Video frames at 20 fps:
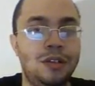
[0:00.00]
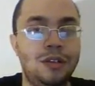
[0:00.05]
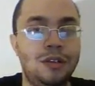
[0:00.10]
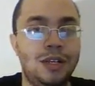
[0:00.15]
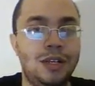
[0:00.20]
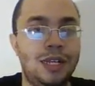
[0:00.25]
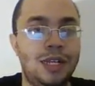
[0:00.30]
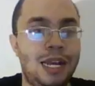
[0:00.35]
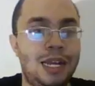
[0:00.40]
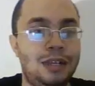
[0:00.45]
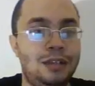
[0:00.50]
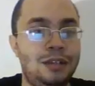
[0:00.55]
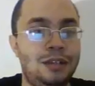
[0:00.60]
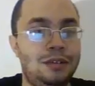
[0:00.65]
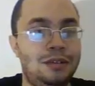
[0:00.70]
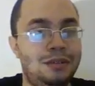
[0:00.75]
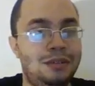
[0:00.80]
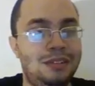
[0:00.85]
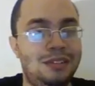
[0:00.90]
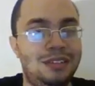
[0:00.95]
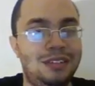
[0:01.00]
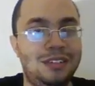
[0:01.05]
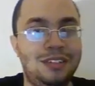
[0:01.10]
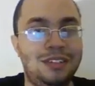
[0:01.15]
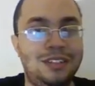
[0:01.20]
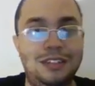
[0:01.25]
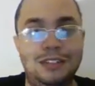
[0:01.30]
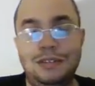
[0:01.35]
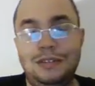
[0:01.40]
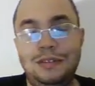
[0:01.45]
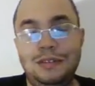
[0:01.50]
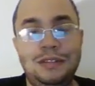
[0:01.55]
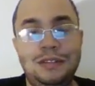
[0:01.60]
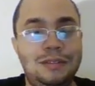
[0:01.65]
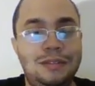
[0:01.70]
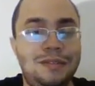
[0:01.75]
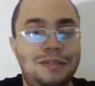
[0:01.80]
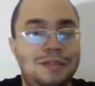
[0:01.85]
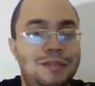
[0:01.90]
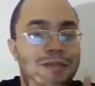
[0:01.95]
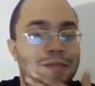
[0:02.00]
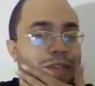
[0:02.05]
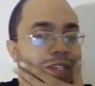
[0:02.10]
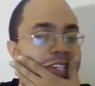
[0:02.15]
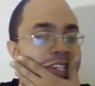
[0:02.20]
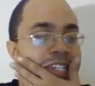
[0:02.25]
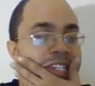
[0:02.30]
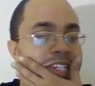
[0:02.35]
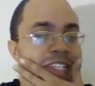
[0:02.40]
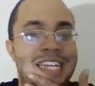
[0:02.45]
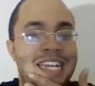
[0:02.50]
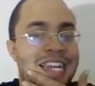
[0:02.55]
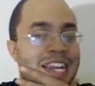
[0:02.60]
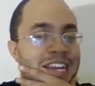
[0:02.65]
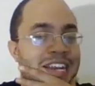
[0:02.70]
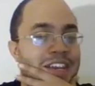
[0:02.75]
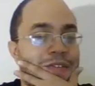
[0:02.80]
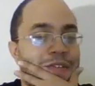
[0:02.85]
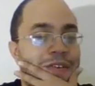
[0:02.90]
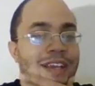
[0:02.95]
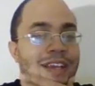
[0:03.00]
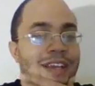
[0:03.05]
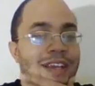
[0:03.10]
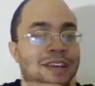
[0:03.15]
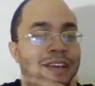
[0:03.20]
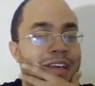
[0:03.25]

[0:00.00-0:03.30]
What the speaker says: Alright, I mean, he's dead anyway.